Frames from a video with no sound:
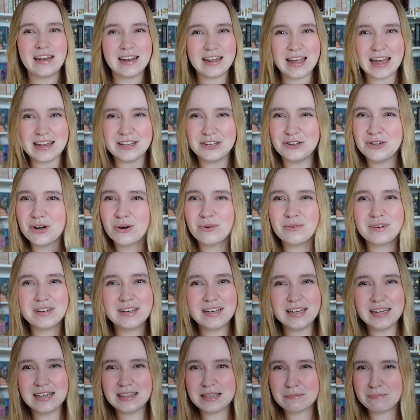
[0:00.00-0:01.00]
again, you don't
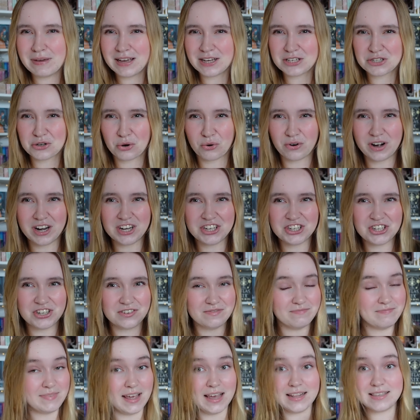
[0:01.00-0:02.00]
need the big storage.
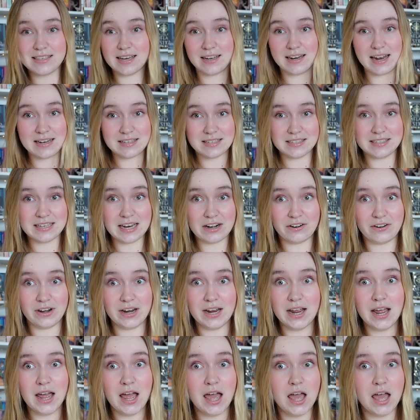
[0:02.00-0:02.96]
It's unnecessary.